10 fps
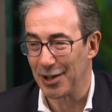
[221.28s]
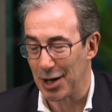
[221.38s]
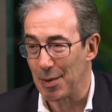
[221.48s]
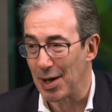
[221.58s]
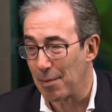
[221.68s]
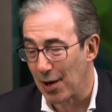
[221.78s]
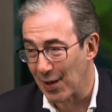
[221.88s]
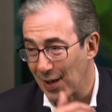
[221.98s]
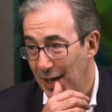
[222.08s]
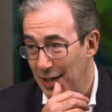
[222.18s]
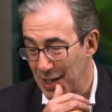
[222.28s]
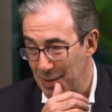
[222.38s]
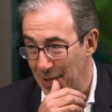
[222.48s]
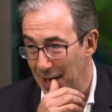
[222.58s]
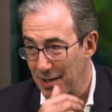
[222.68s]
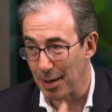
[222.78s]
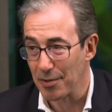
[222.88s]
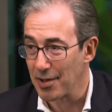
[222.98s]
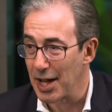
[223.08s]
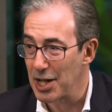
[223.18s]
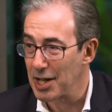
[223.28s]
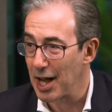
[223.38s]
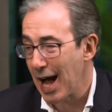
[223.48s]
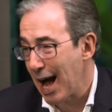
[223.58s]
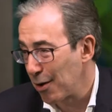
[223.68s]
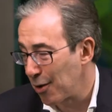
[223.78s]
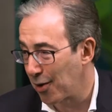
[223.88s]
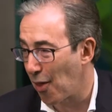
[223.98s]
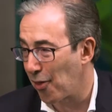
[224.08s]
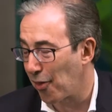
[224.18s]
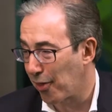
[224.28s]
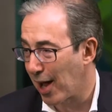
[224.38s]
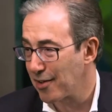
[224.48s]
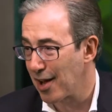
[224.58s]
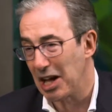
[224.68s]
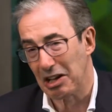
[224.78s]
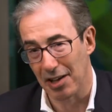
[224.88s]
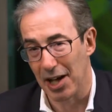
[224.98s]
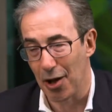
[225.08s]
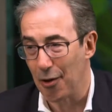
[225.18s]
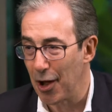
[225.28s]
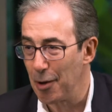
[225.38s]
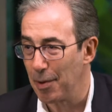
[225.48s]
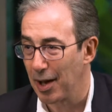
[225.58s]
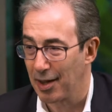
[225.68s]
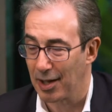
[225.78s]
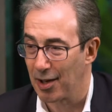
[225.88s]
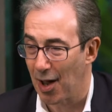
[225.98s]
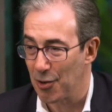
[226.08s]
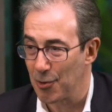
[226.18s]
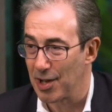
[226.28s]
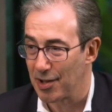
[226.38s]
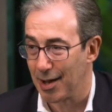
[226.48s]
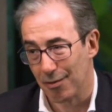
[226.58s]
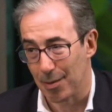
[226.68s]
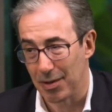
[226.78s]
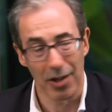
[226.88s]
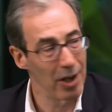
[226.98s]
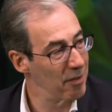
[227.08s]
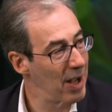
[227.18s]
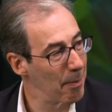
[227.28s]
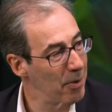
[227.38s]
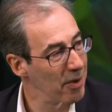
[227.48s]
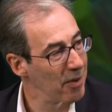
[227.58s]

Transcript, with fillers: going to be a market adjustment at some stage. How long that takes, I don't know, but I think in that three-year time frame, it's going to have happened.